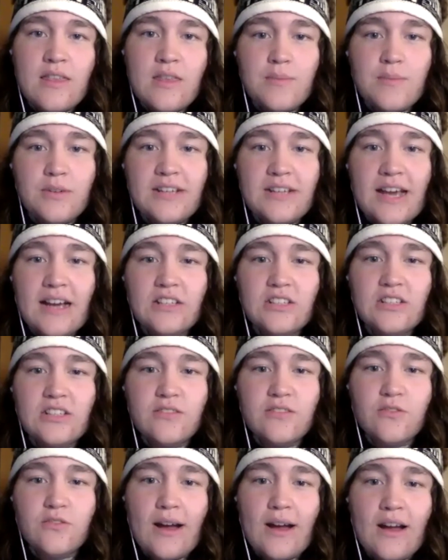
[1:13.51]
The
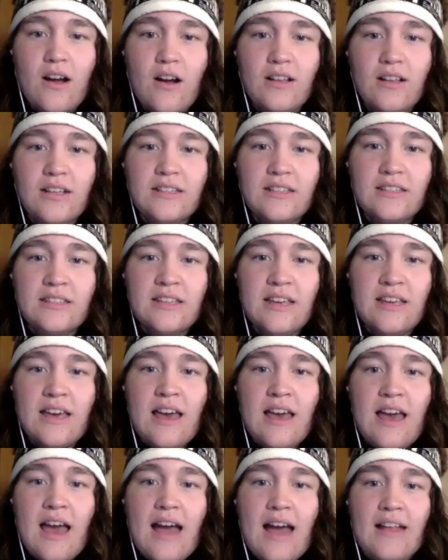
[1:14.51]
protection of Gwaihanis
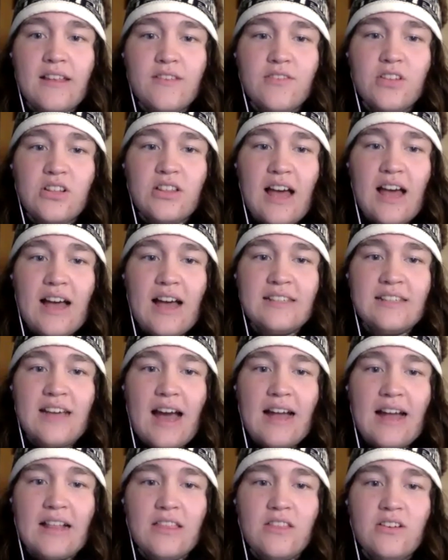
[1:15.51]
and of the land
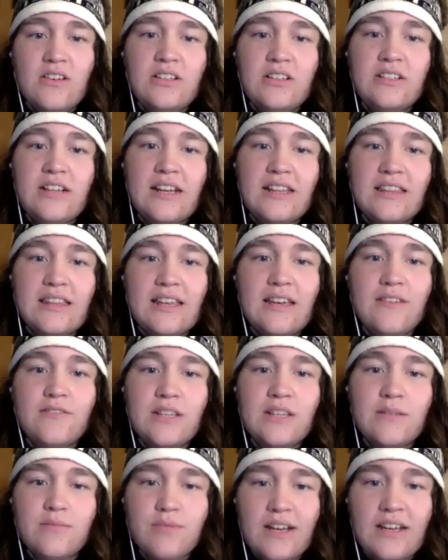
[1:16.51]
I learned and
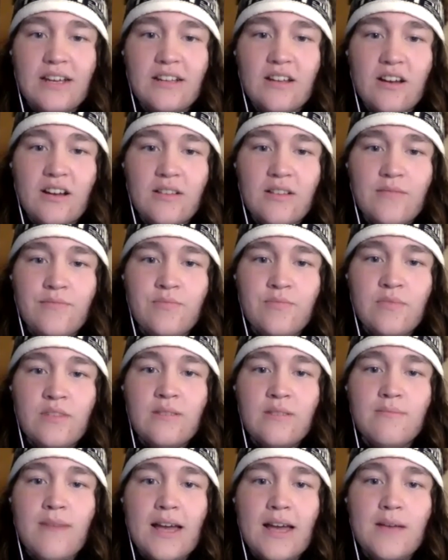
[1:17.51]
lived and played on,
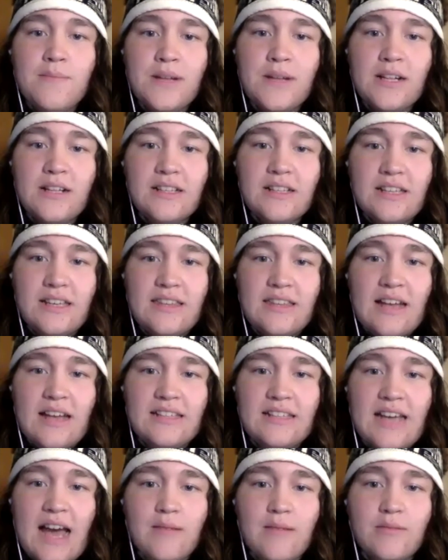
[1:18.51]
my ability in
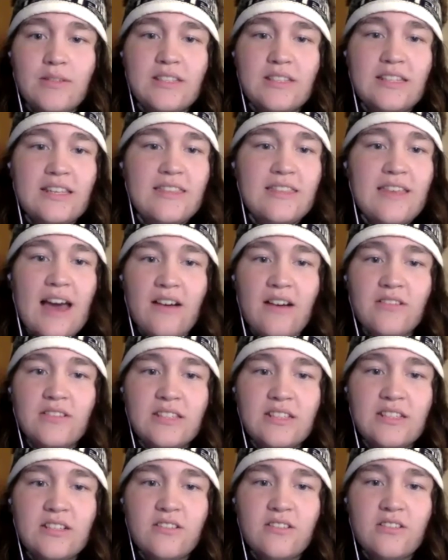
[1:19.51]
that time to see
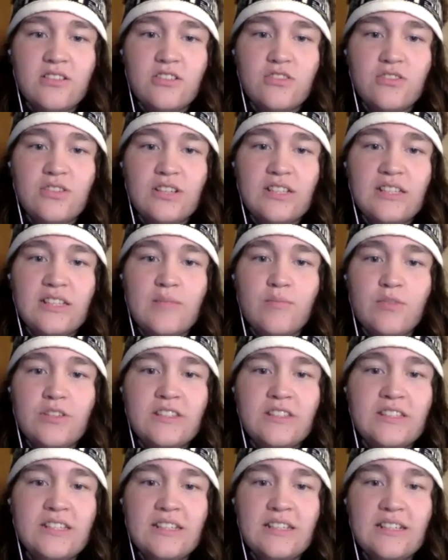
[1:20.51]
thousand-year-old trees and
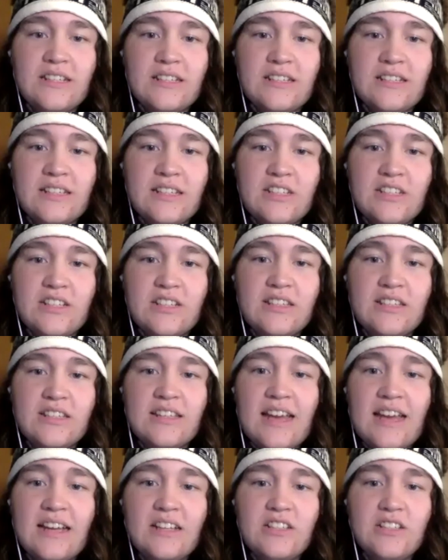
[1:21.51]
pristine conditions
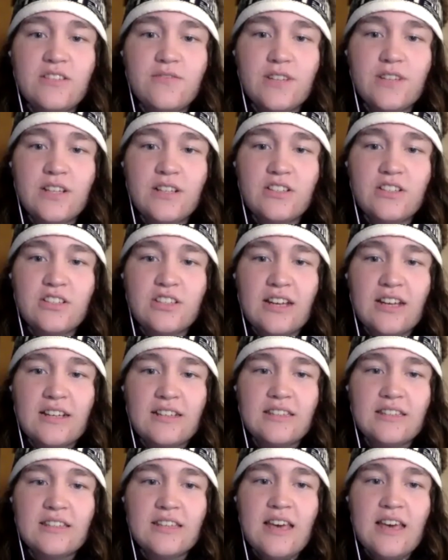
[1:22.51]
and ancient village
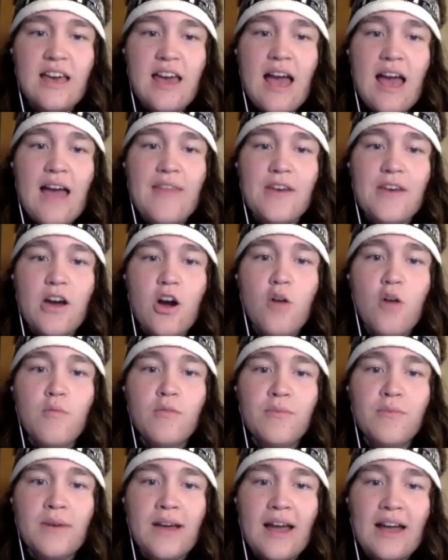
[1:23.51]
sites and the
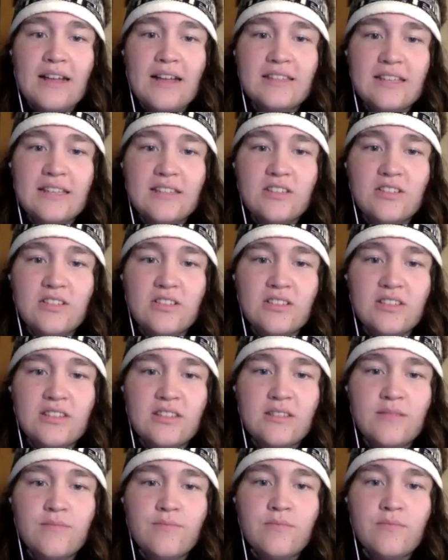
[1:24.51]
home of my
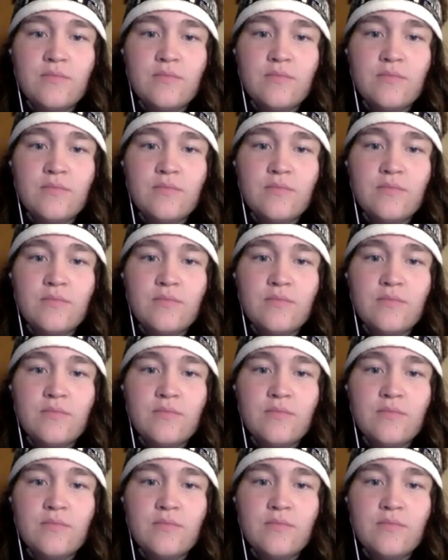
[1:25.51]
ancestors,